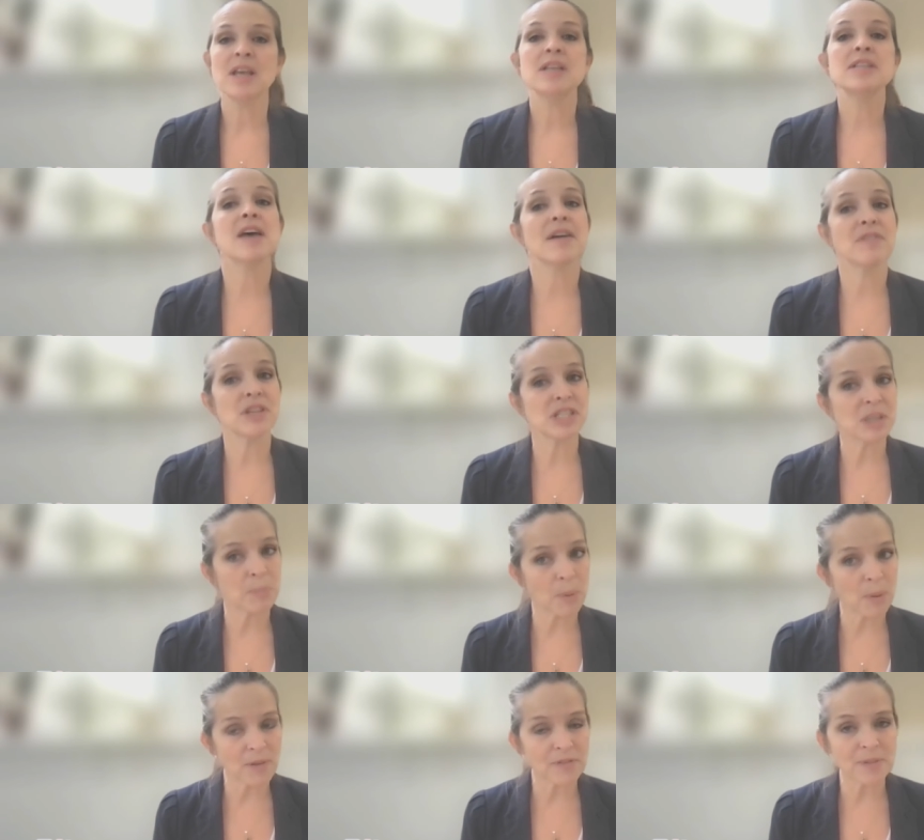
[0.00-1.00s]
to have the
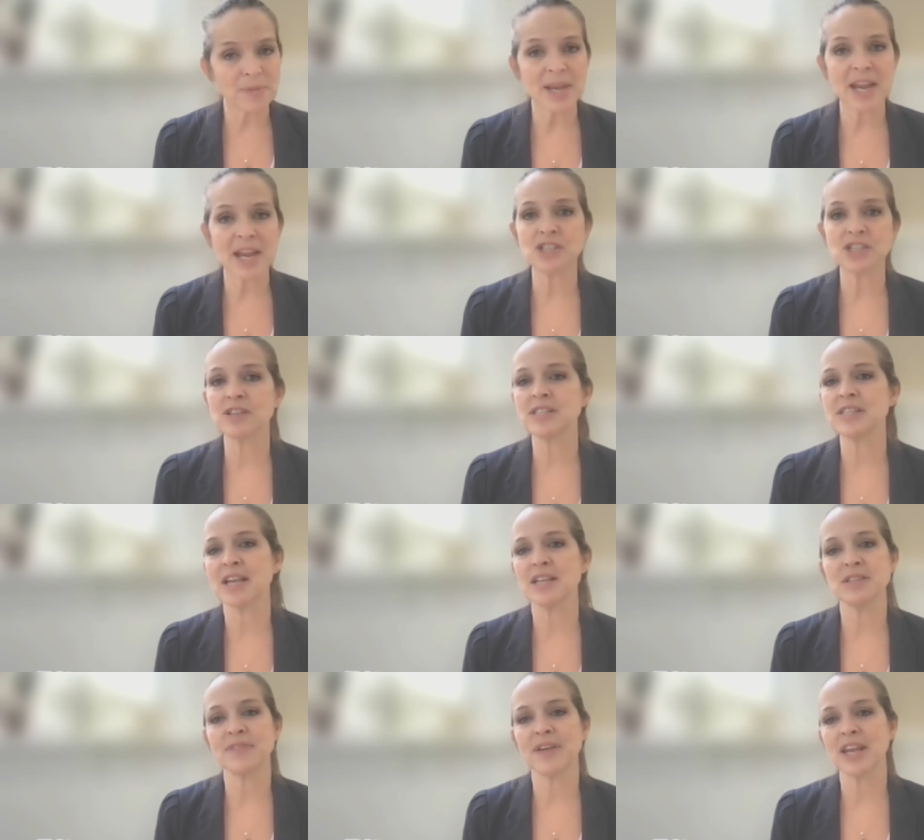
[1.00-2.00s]
support from the National
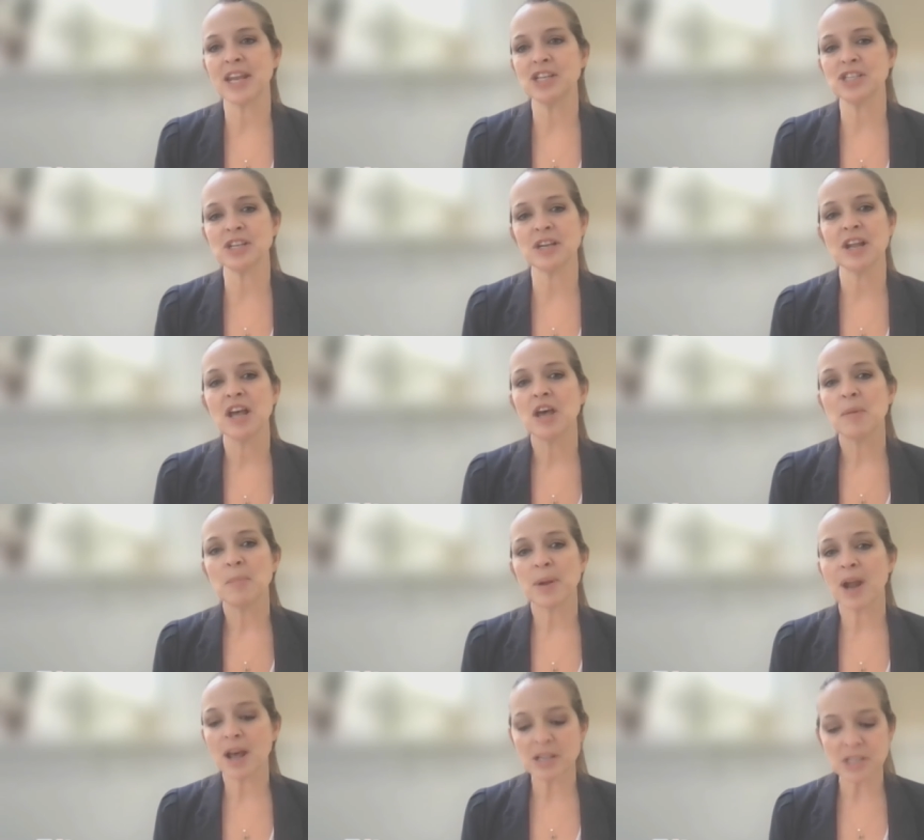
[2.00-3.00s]
Science Foundation,
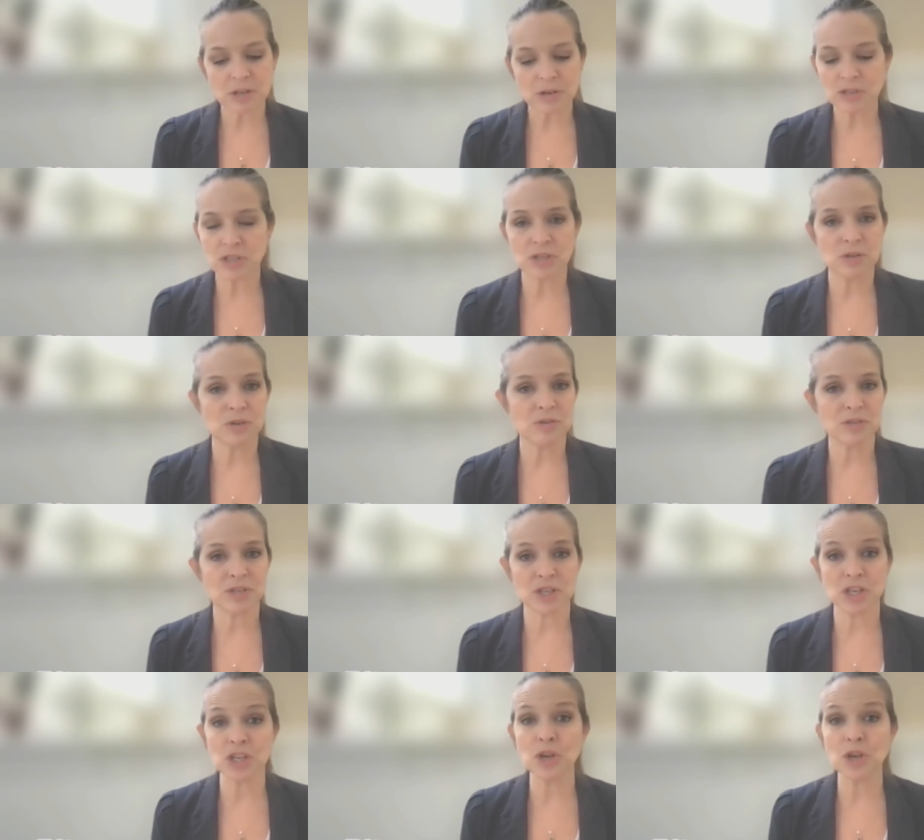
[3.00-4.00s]
but also to, to
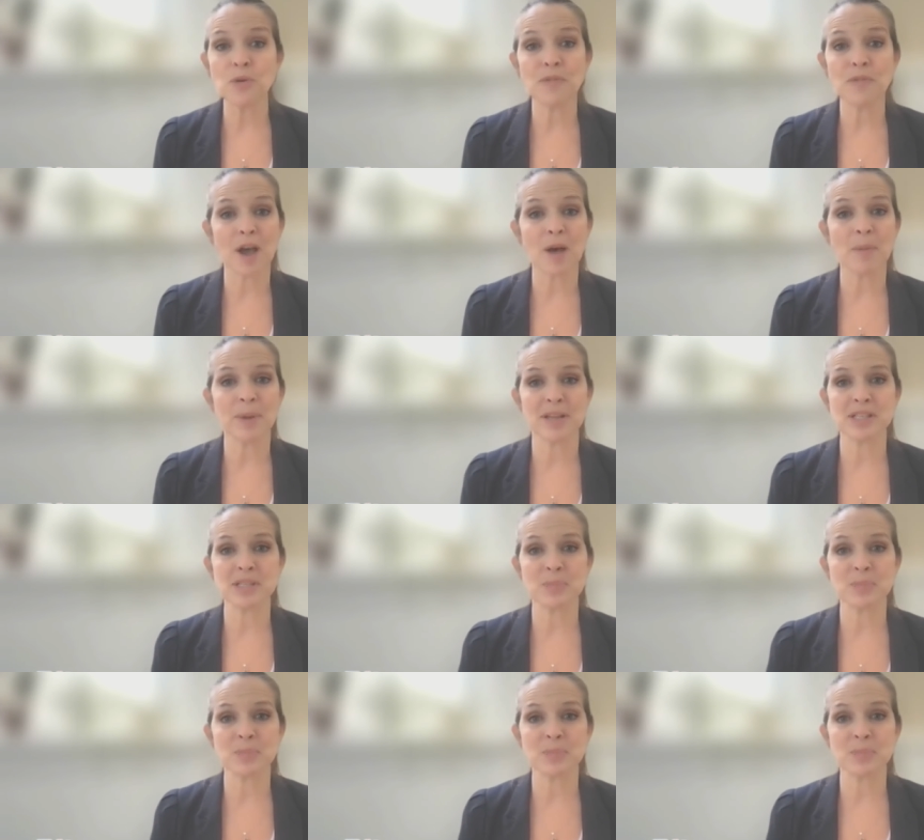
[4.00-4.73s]
you for helping us